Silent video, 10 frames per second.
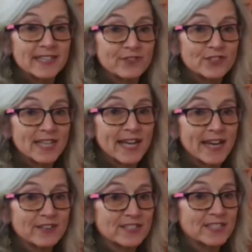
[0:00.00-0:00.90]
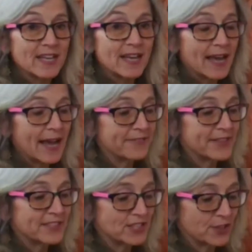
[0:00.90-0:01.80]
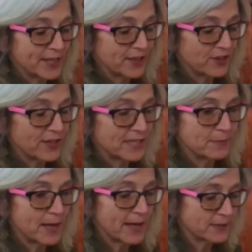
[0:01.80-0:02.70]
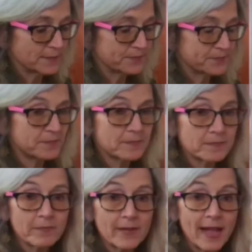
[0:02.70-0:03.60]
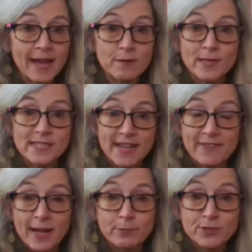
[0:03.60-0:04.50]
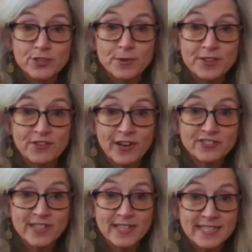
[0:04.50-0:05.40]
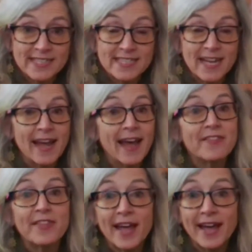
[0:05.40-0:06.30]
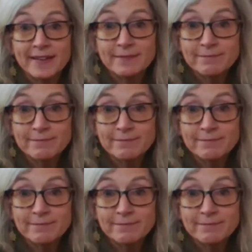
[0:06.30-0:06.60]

for sounds, and then showing a correct model. And once they've helped you with the grocery list, then